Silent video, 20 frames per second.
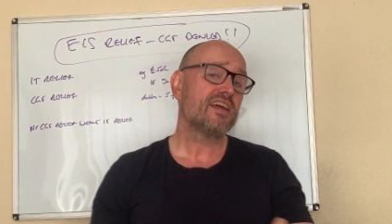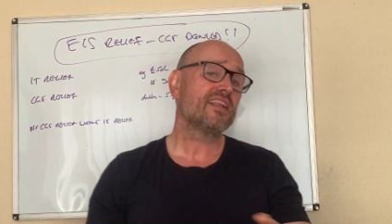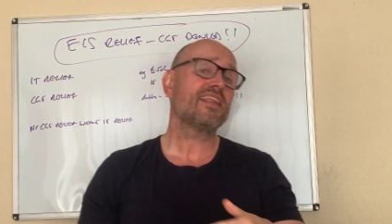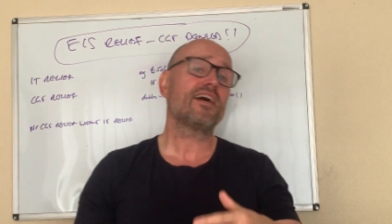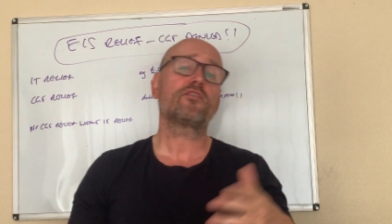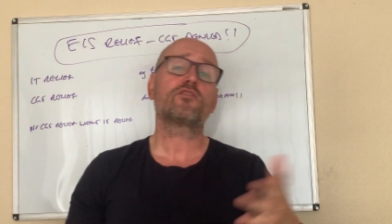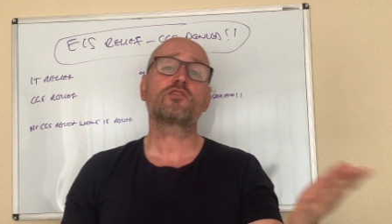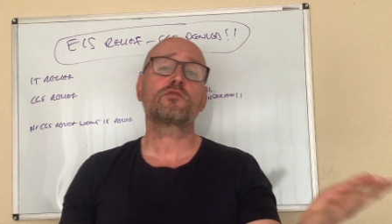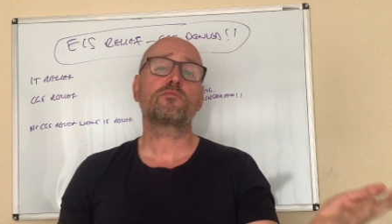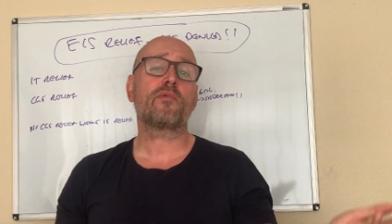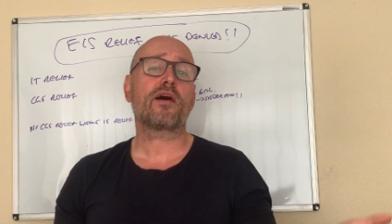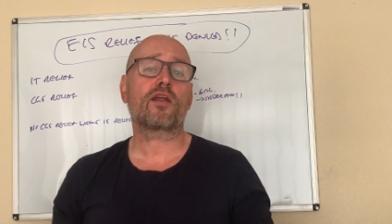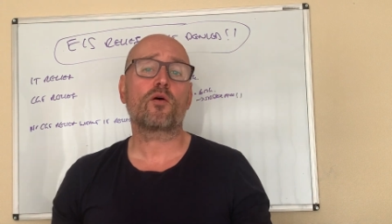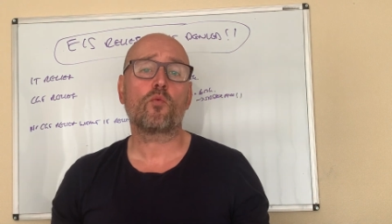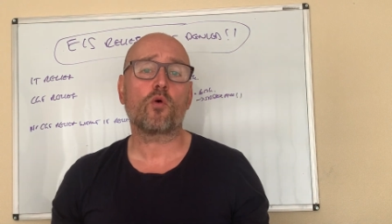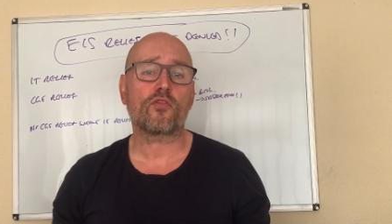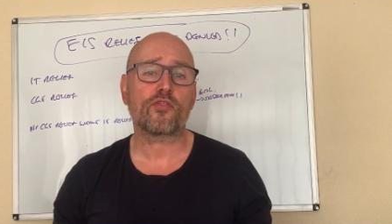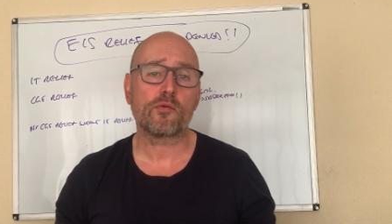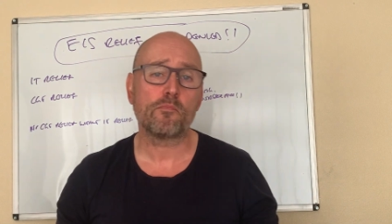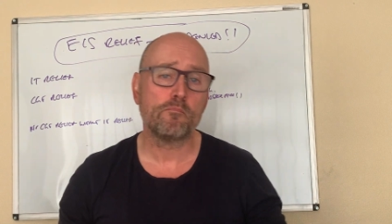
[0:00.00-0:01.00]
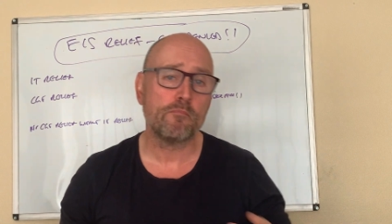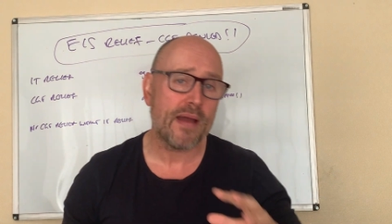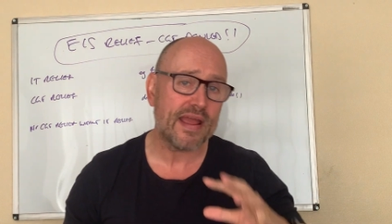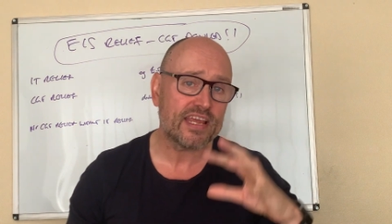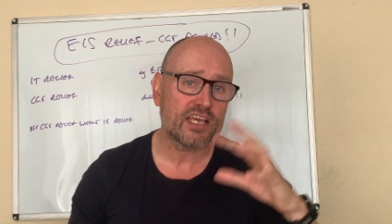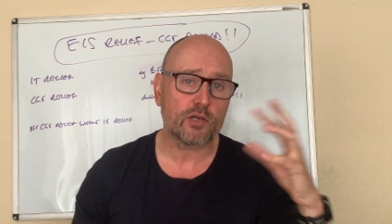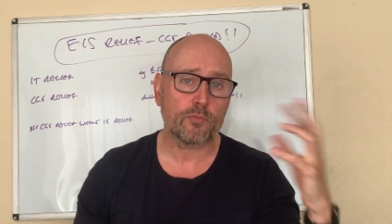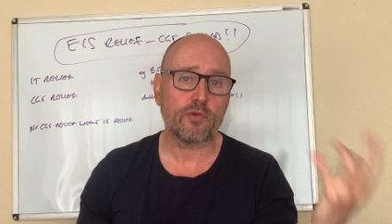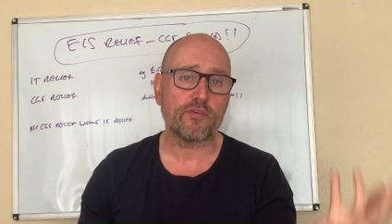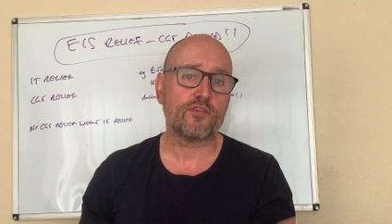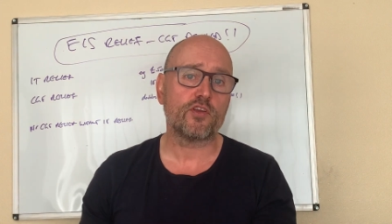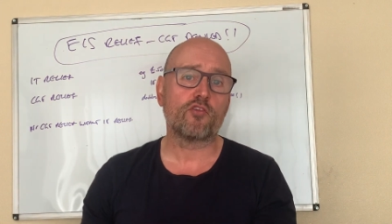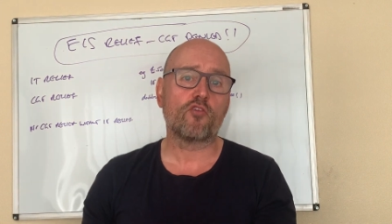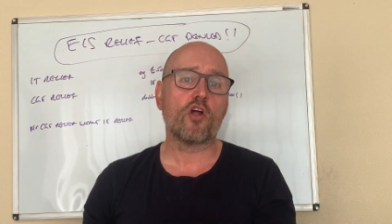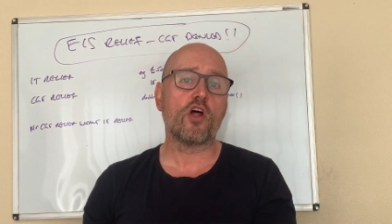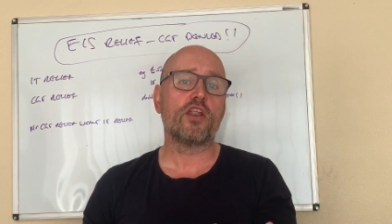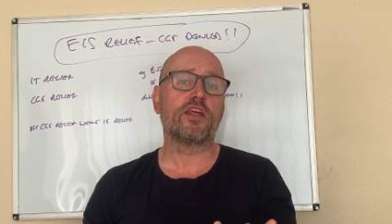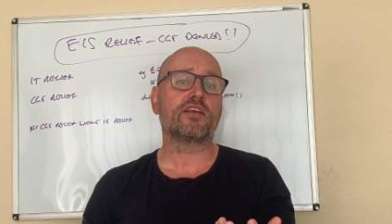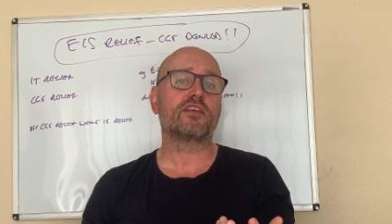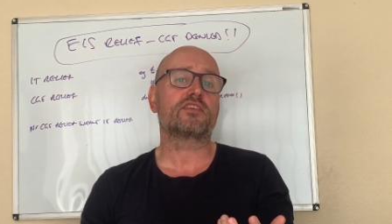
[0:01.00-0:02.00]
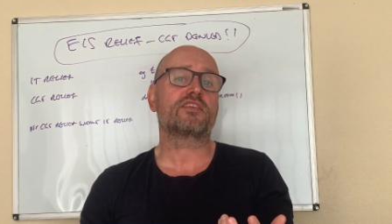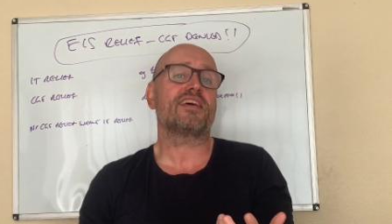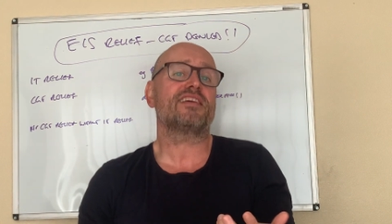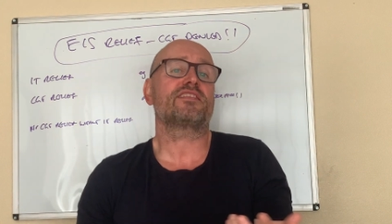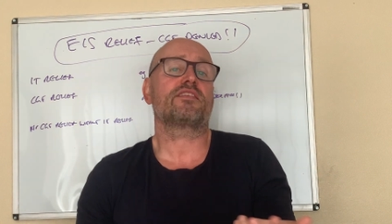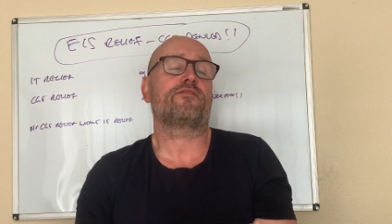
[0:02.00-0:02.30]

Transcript: Now, it doesn't matter what the makeup of your earnings is.